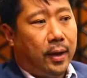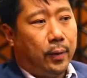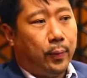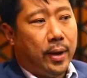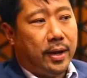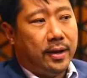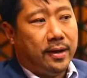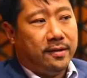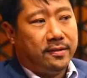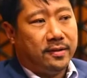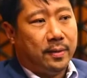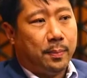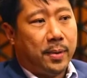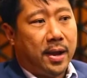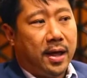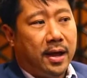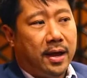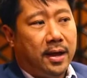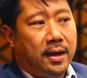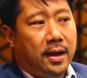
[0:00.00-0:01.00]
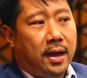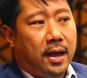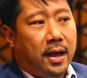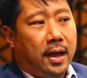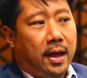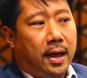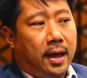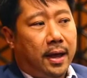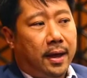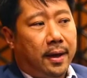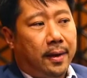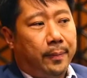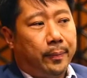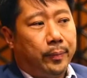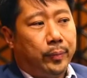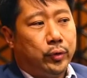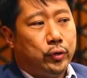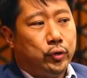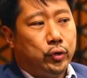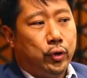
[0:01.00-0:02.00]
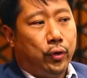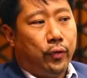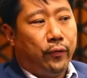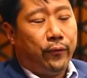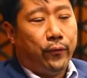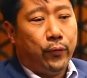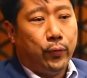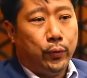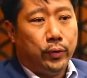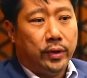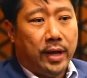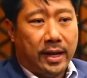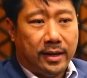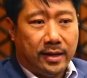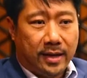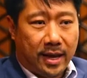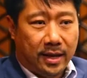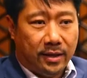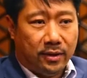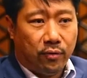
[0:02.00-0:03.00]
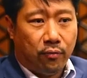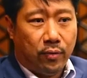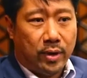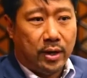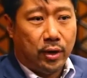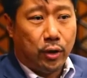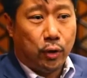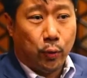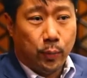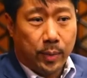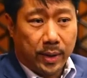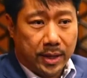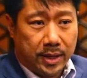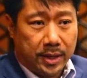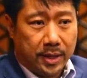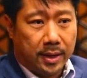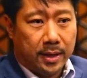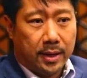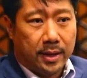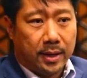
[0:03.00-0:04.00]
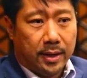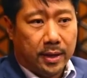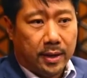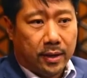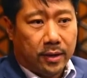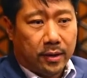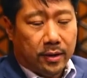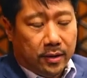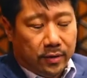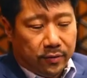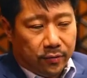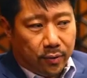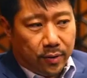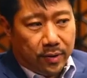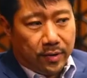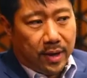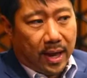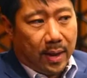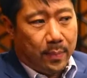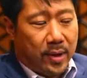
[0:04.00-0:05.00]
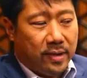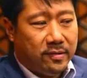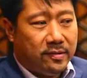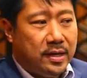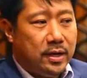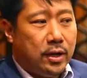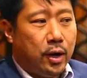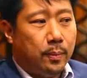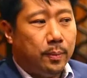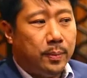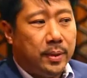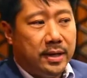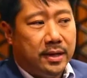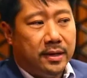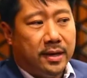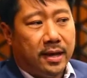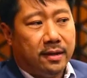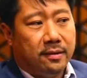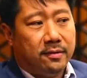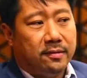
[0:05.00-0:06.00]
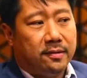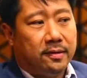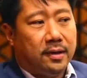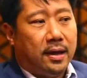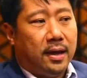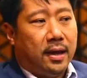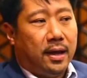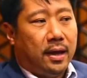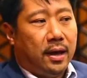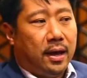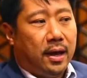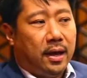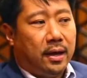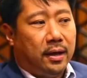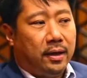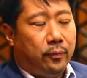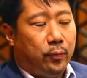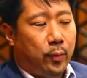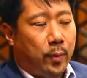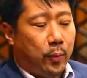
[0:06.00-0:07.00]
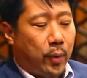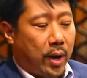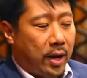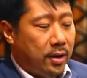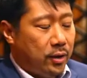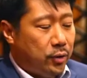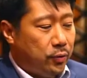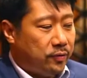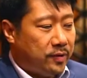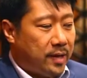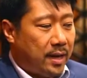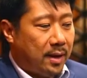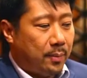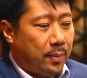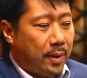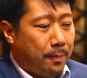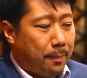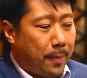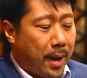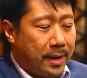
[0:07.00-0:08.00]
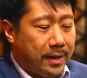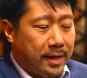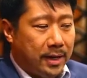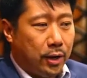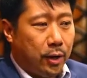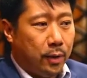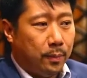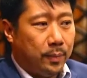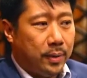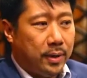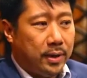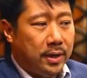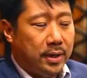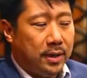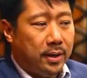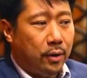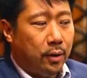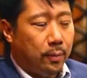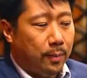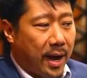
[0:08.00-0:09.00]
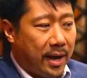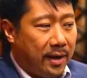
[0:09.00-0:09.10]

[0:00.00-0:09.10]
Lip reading: where they supply to your food and catering globally. So an MNC company that's whether you set up a mining company or